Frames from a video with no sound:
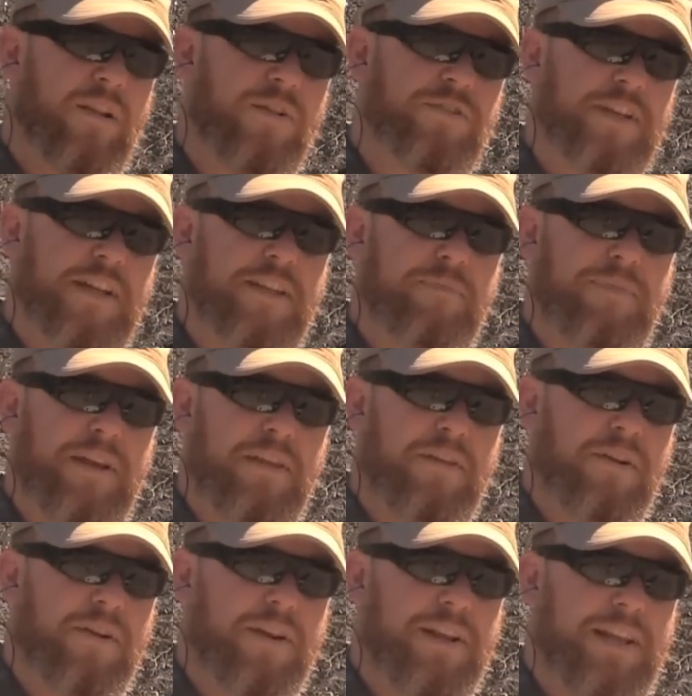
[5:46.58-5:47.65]
it looks like the
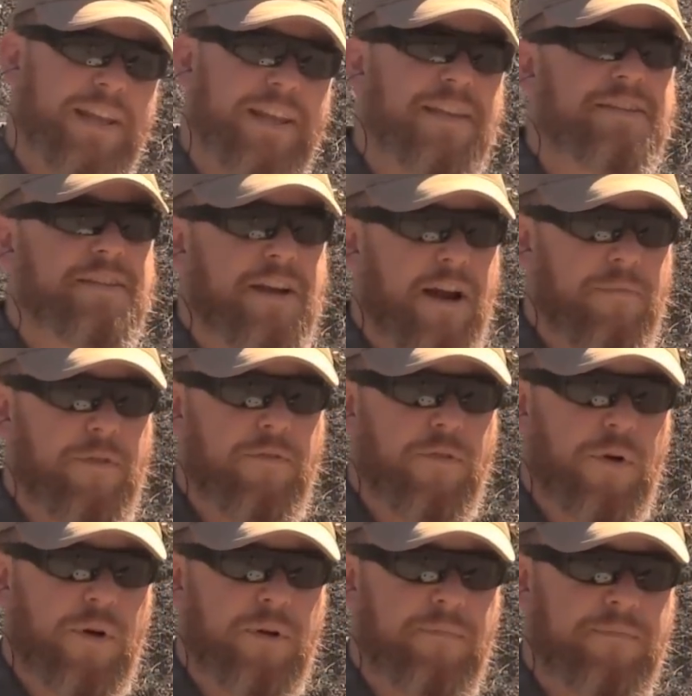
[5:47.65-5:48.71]
P30 is an
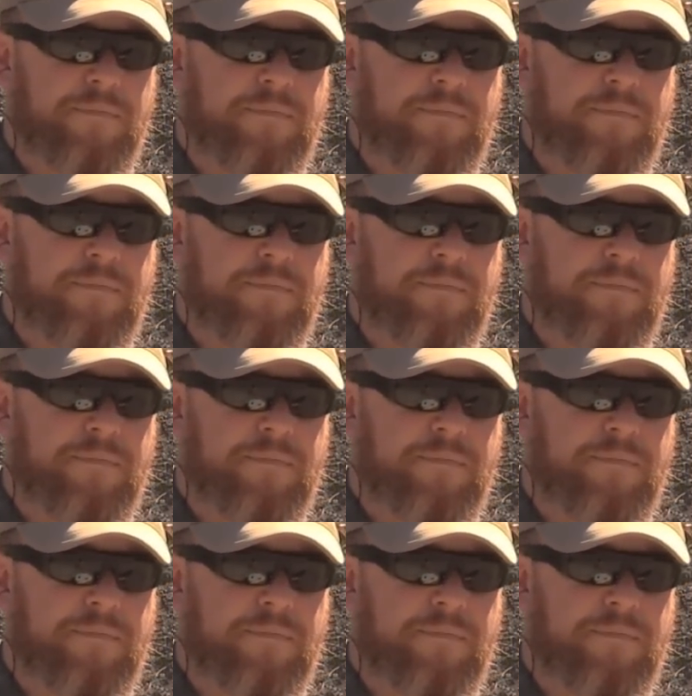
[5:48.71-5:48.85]
omnivore.